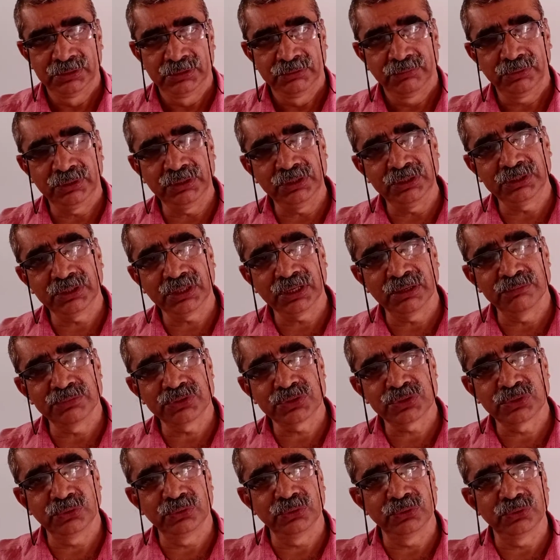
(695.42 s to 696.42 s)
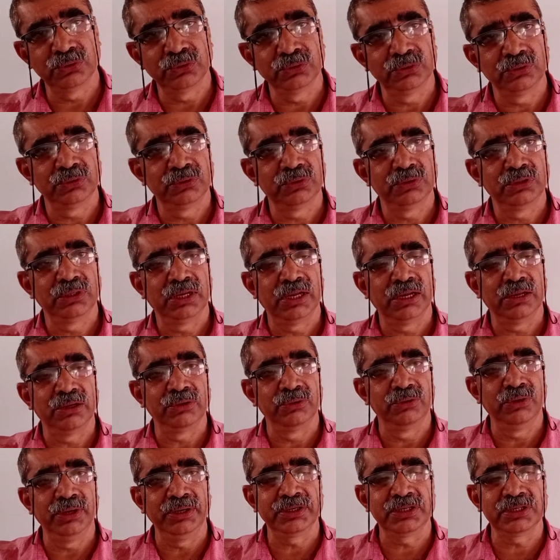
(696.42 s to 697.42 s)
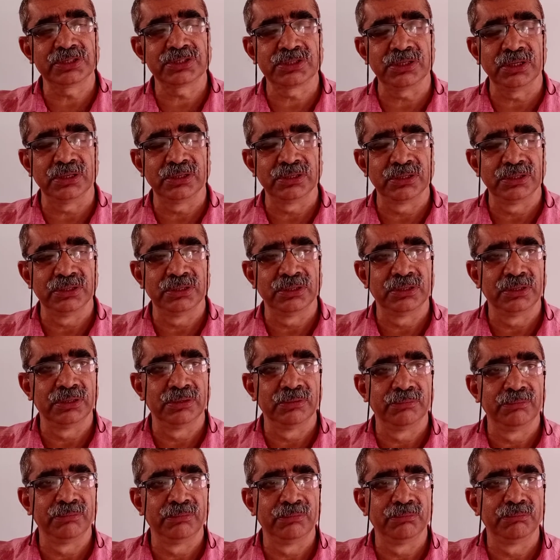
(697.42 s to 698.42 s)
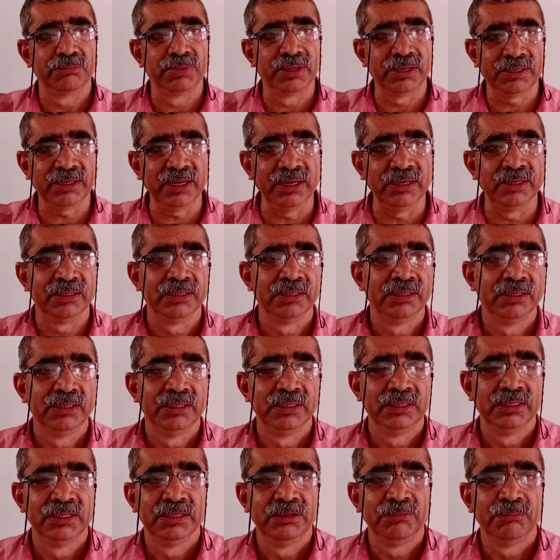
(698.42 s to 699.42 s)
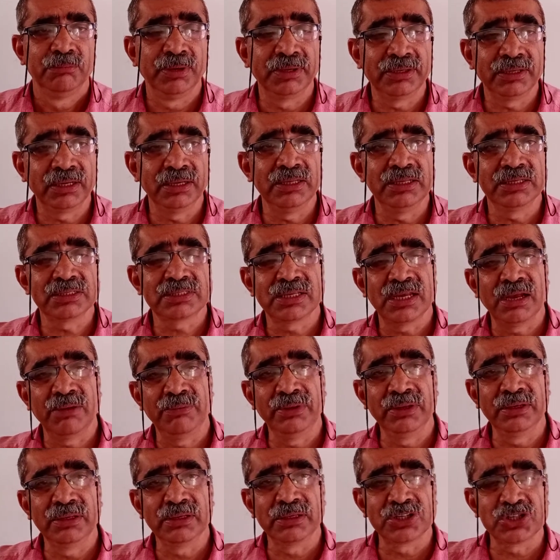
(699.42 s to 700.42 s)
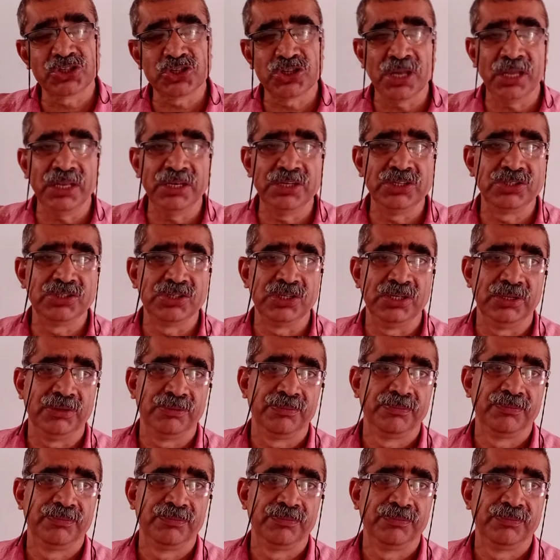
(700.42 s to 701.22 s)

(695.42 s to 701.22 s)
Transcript: When it comes to Britain is having Christianity